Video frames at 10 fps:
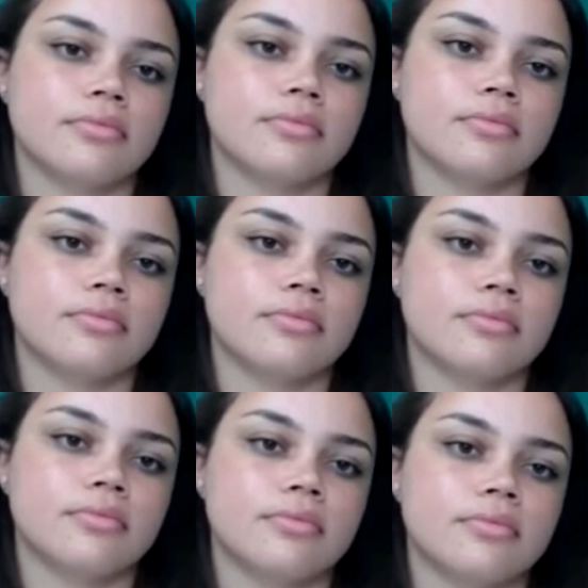
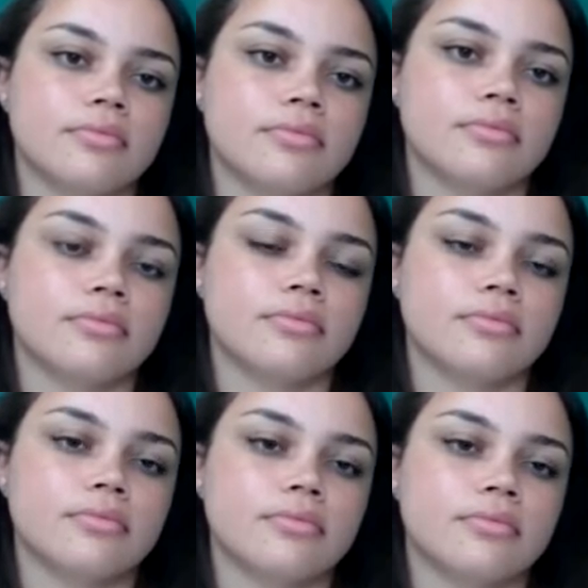
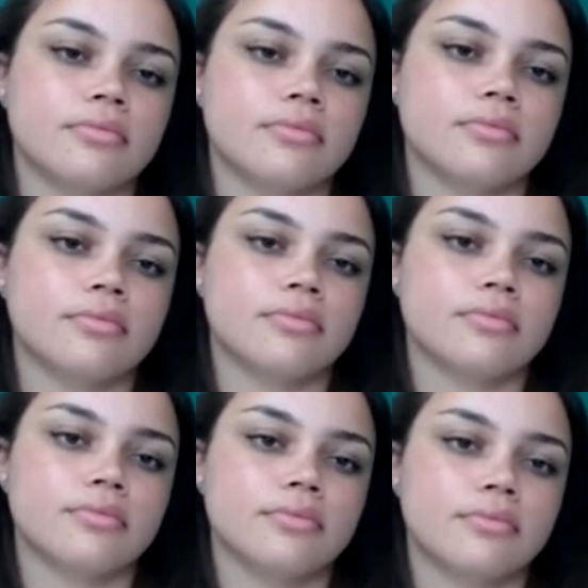
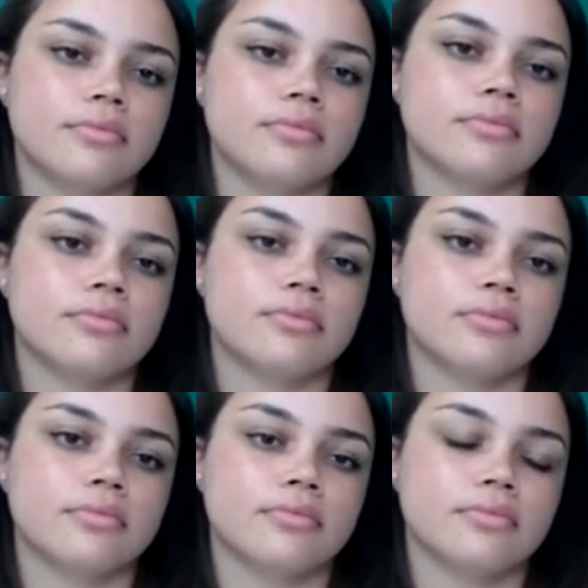
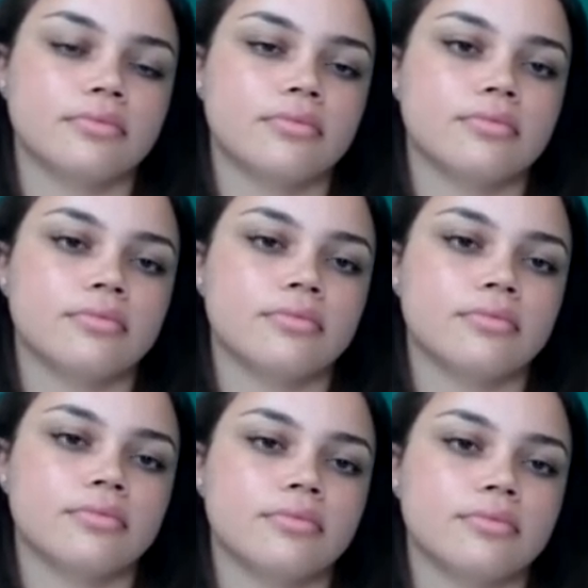
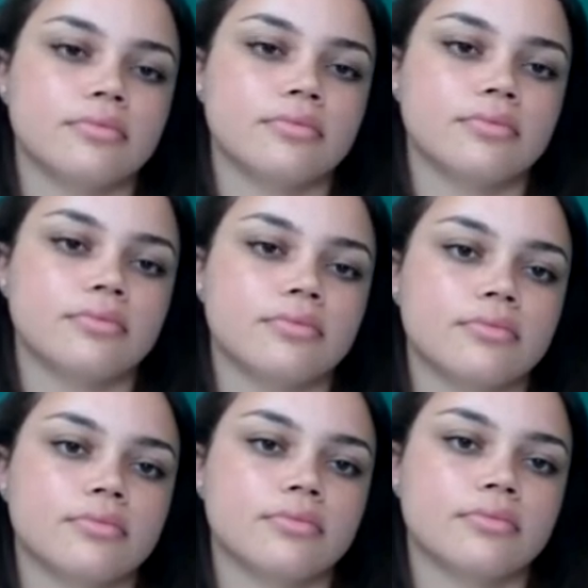
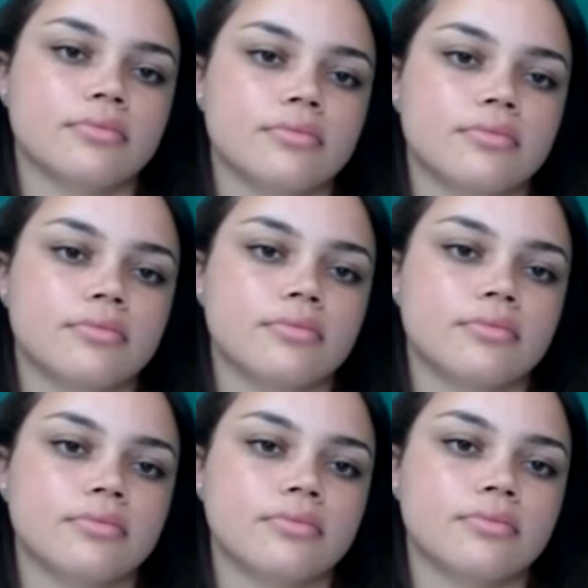
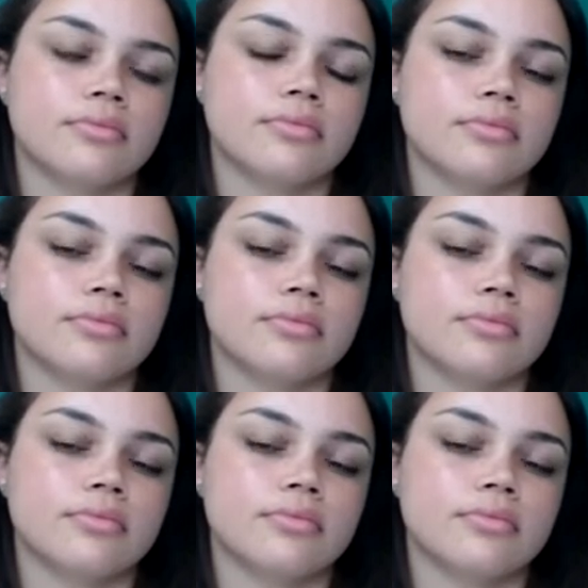No words are spoken by the person on screen.